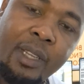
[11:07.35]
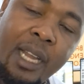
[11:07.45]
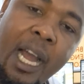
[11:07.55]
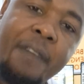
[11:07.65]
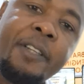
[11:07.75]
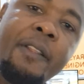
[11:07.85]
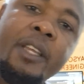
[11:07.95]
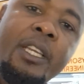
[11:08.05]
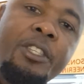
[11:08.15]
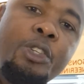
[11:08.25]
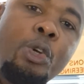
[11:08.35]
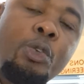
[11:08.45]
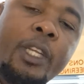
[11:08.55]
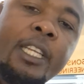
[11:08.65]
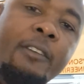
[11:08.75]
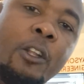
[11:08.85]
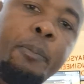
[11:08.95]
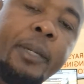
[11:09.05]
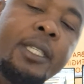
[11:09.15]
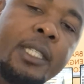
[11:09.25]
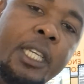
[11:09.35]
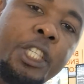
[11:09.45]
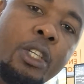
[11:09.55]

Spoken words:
After this, you go to the development stage